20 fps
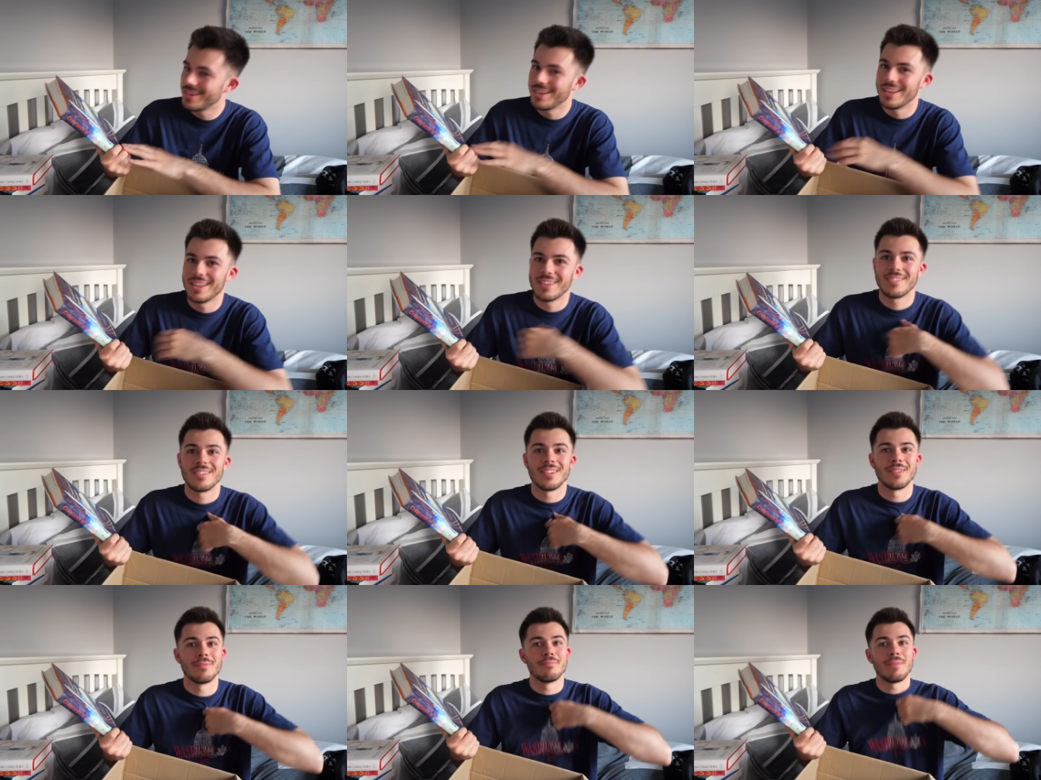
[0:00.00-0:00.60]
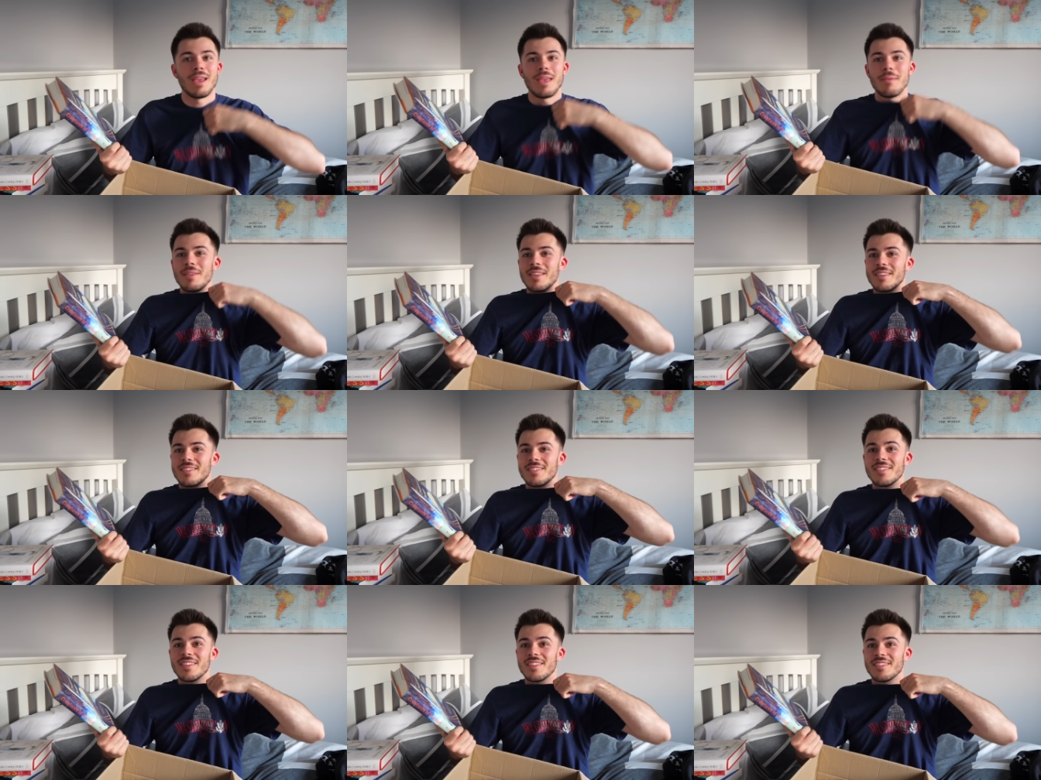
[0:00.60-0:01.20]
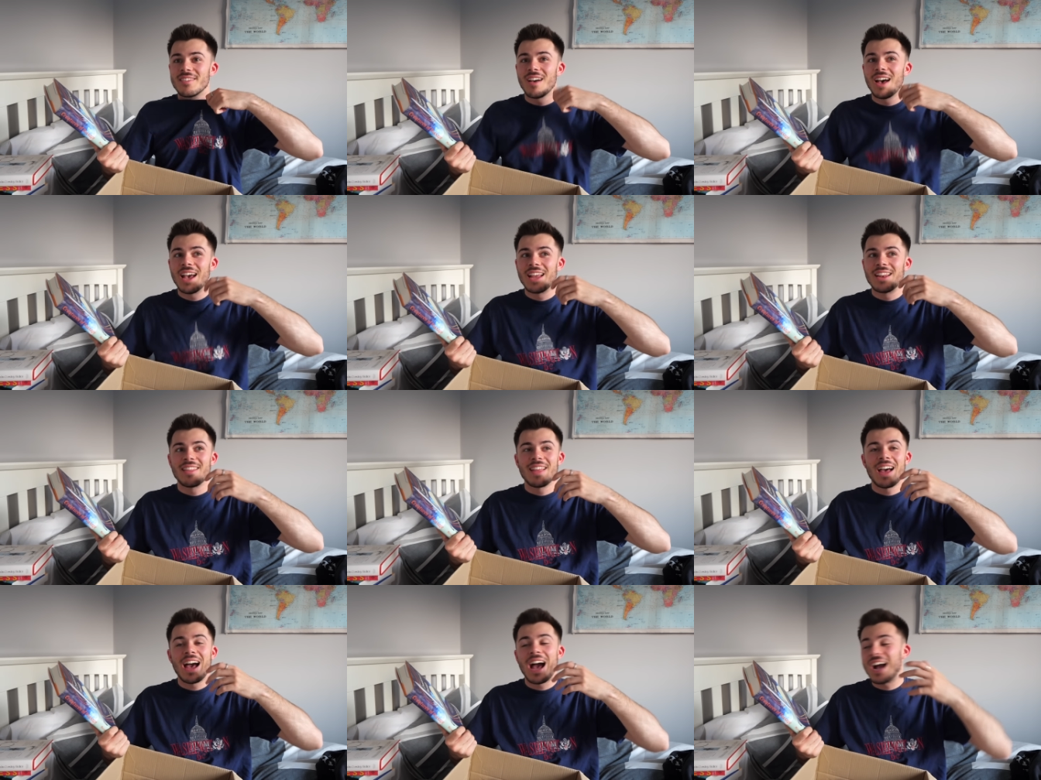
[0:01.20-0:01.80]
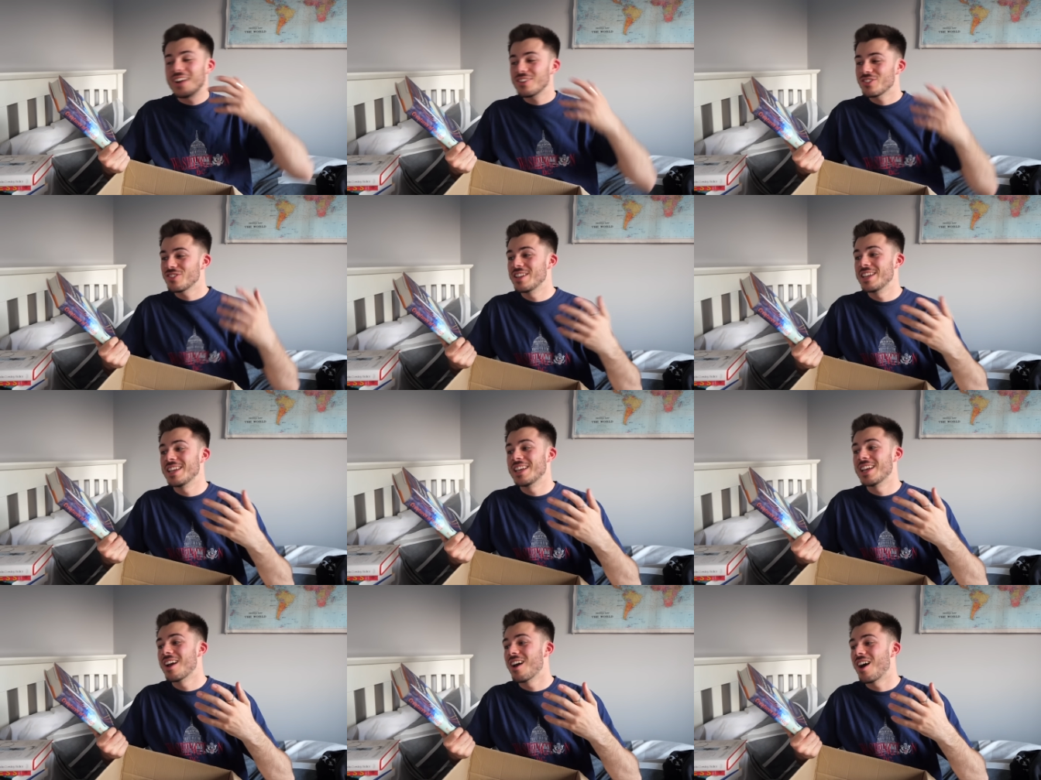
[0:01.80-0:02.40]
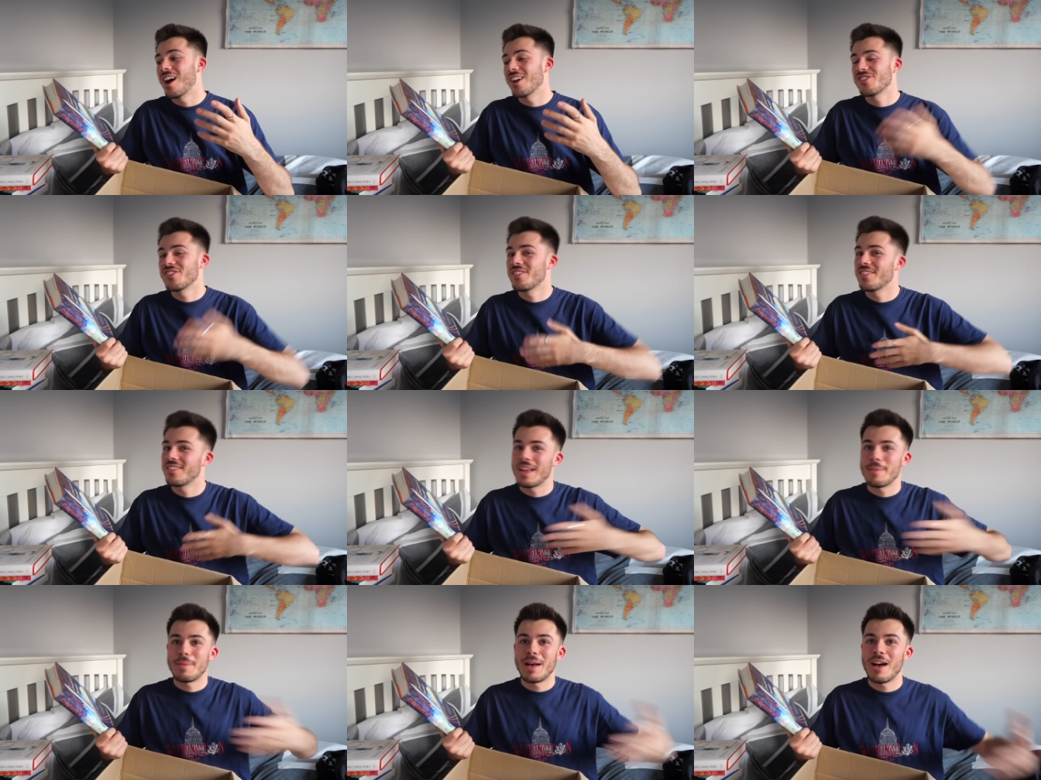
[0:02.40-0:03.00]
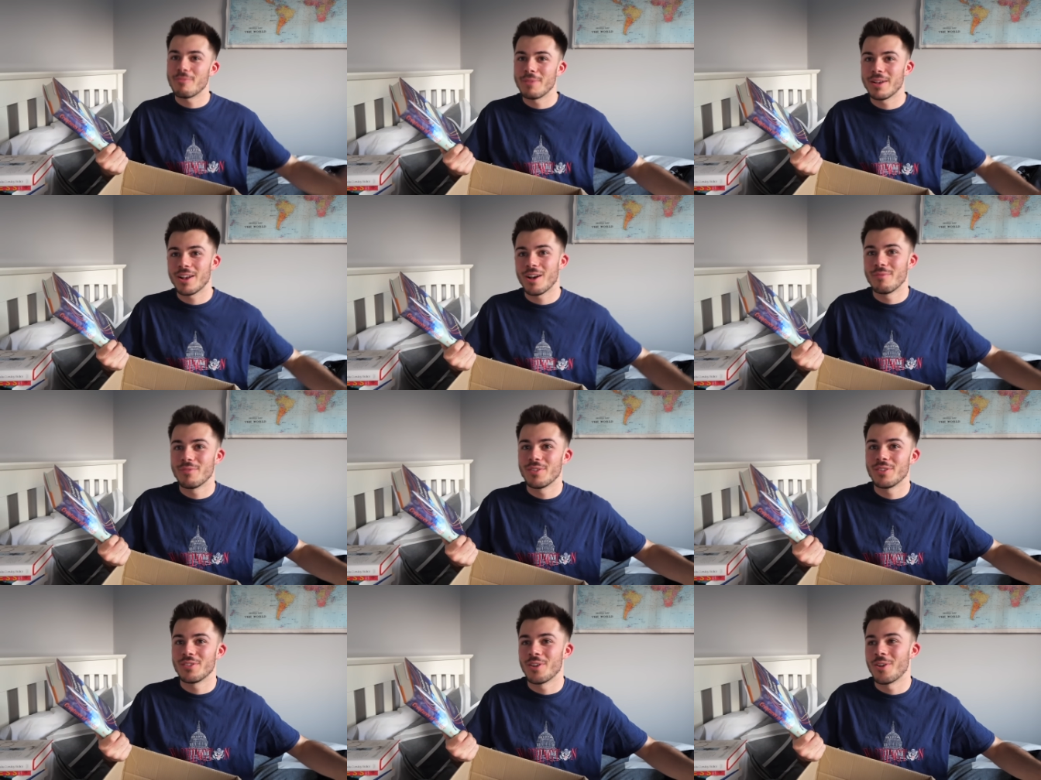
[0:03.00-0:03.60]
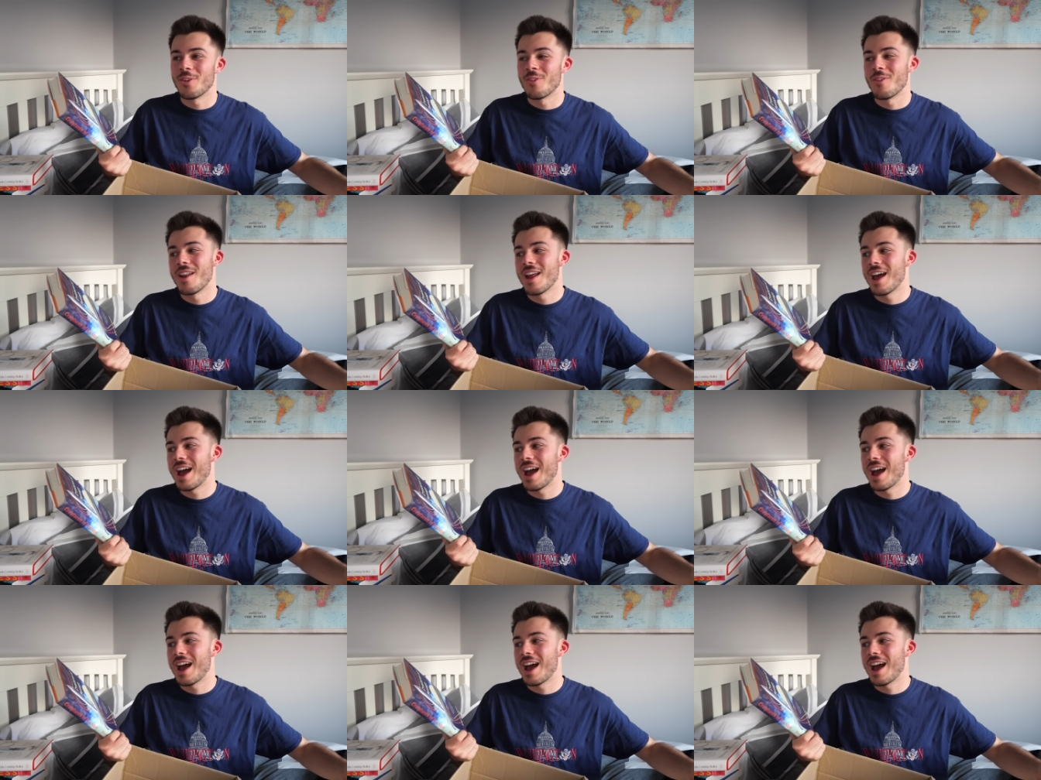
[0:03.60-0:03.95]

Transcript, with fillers: listen, maybe this is a sign that actually I should step out of my comfort zone